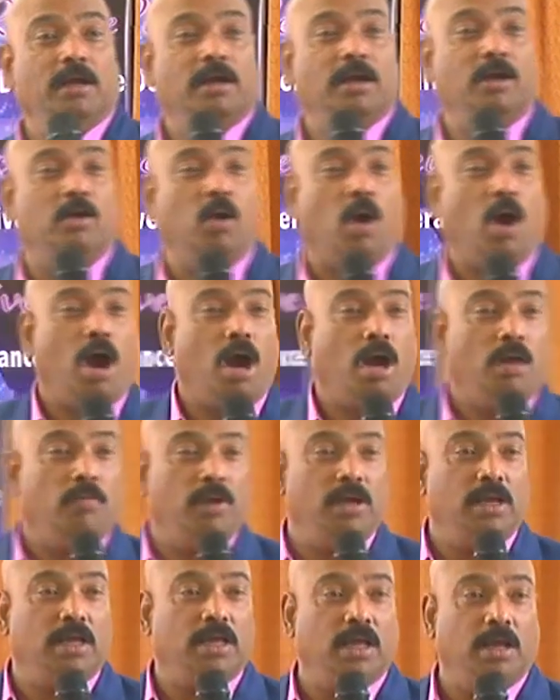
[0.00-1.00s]
God
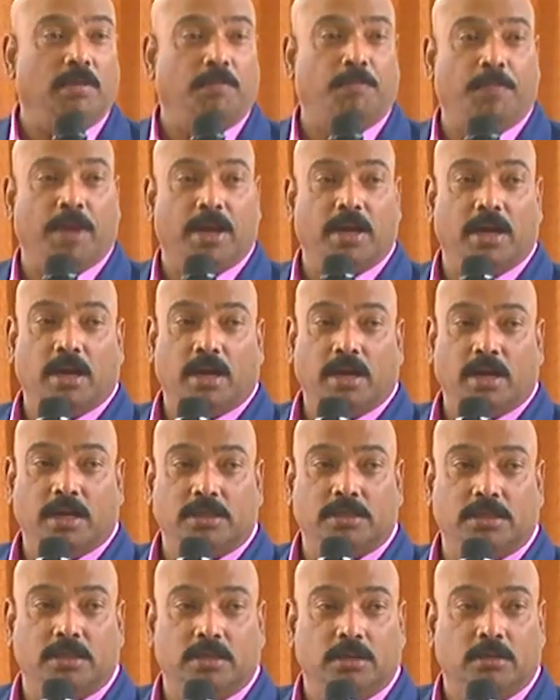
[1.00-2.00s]
will keep Penina
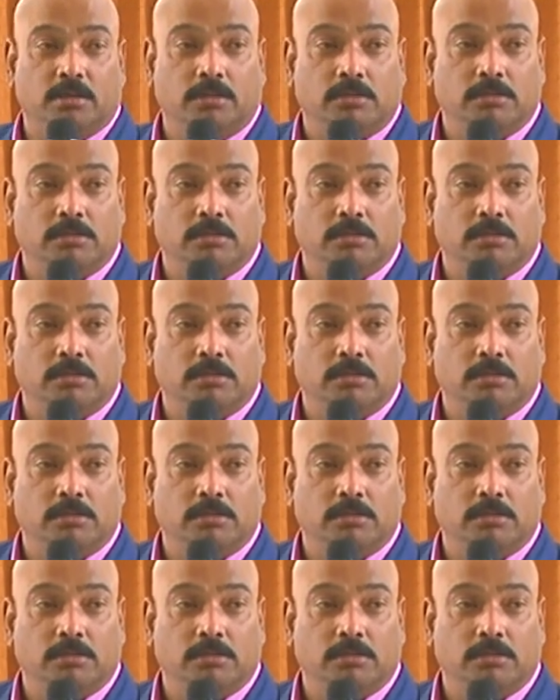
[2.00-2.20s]
next to you.